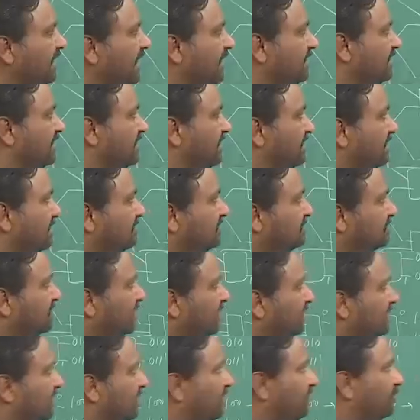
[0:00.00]
and then
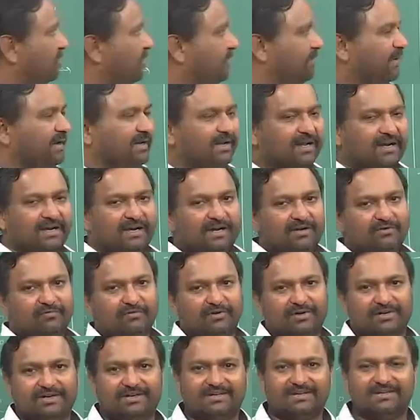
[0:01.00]
insert into a Banyan
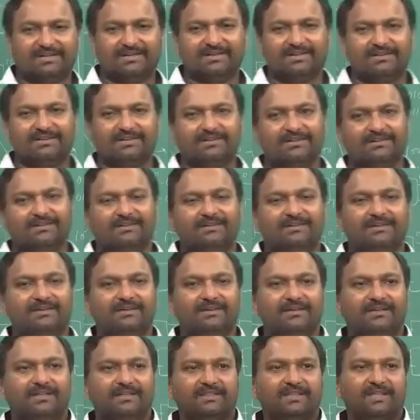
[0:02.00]
network,
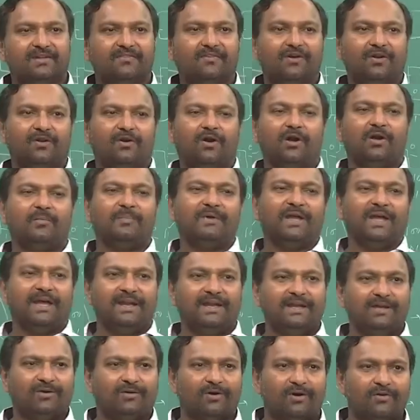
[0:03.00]
there will not be
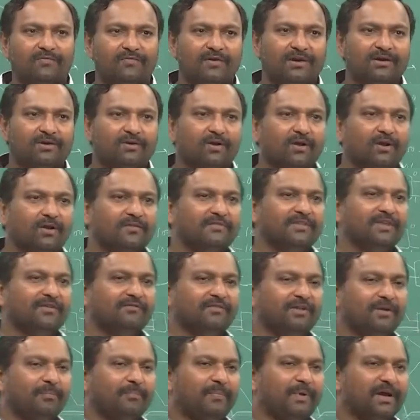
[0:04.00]
any conflict, all of them
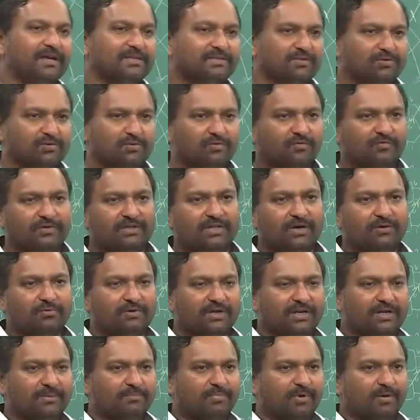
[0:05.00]
will pass through without
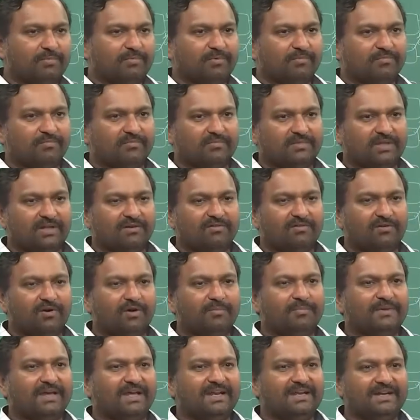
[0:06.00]
any problem, there will not
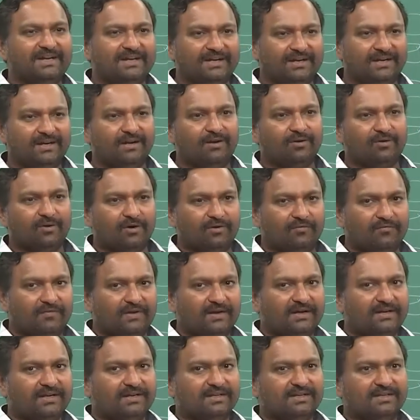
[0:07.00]
be any internal
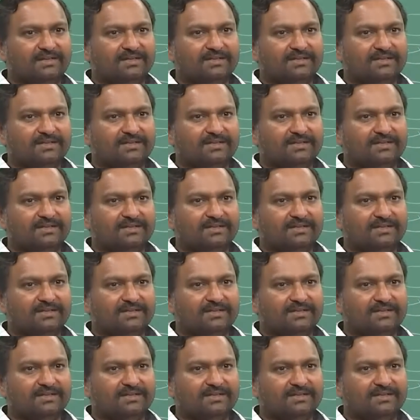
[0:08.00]
conflict.